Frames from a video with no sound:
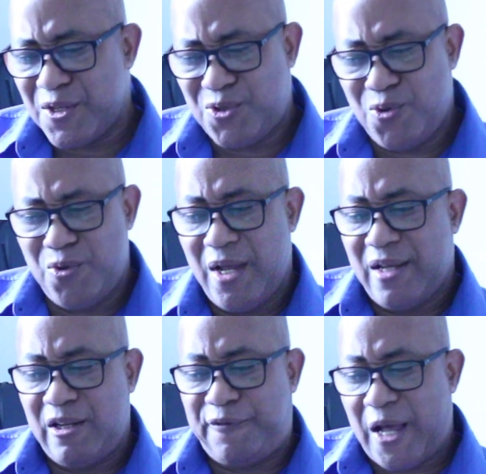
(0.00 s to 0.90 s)
So
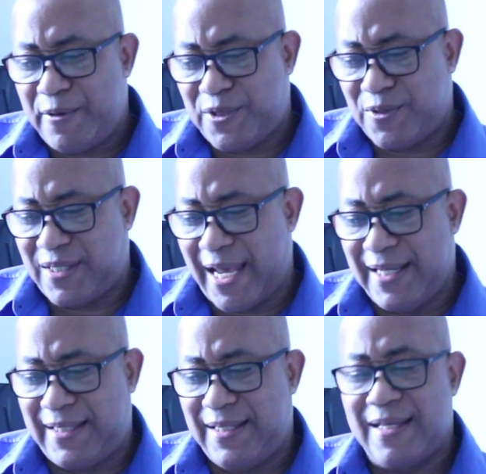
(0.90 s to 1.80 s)
the Flower
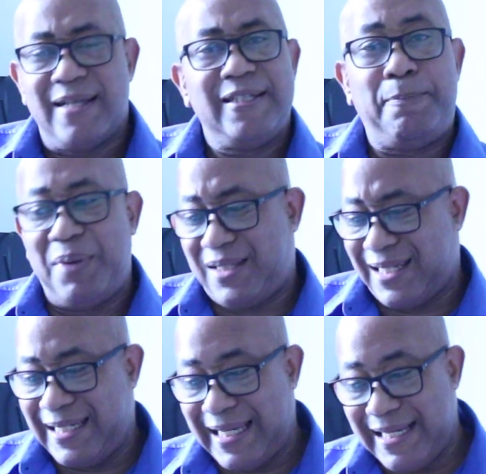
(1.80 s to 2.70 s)
Society
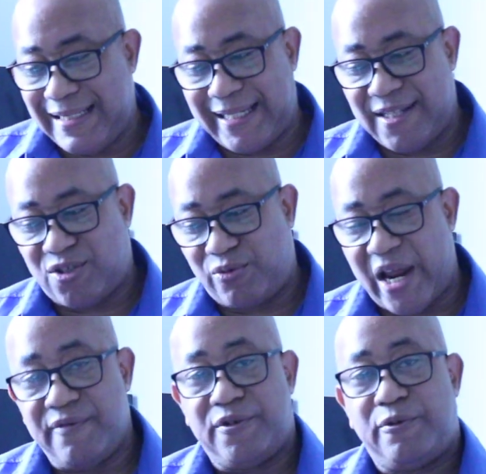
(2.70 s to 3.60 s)
depicts an intense
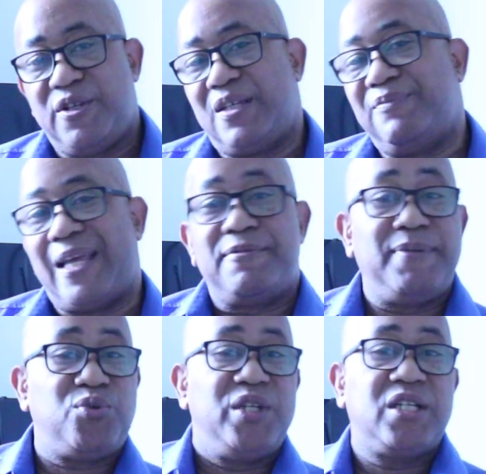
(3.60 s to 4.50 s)
rivalry, sometimes
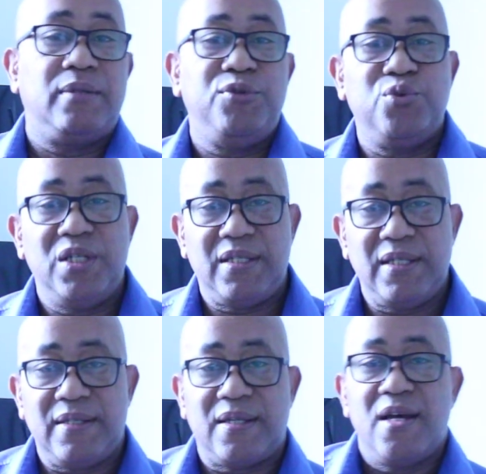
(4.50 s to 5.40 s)
between
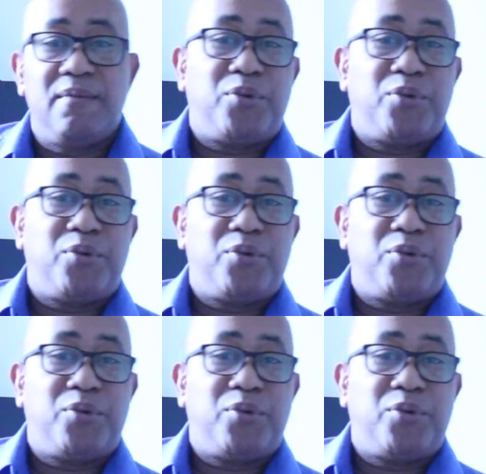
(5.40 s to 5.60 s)
communities.